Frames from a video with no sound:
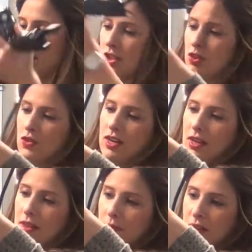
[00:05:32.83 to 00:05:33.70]
straight
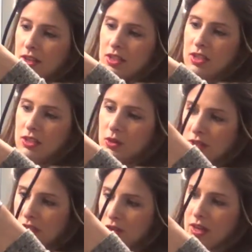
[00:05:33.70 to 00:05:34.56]
on the brush, it's
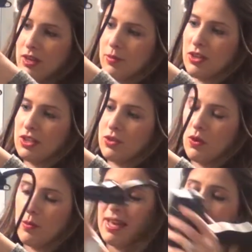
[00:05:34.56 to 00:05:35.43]
always straight on the brush. You
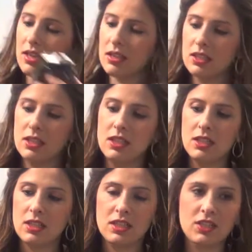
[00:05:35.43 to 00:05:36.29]
roll back.
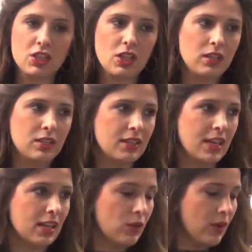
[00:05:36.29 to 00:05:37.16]

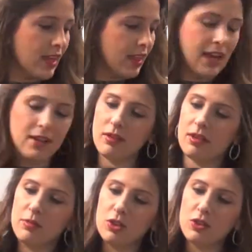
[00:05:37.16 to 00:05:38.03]
Take away that
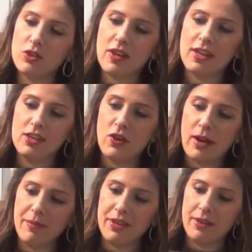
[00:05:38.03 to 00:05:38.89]
blow dryer,
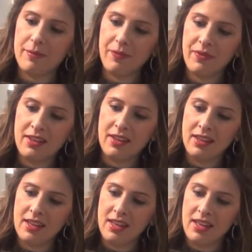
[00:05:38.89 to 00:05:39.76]
drop it.
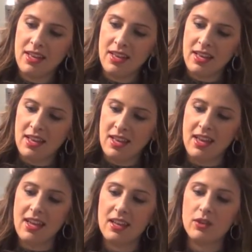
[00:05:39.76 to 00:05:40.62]

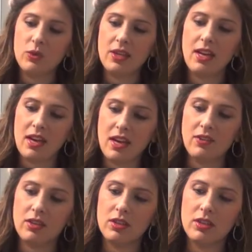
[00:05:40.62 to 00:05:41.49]
And we have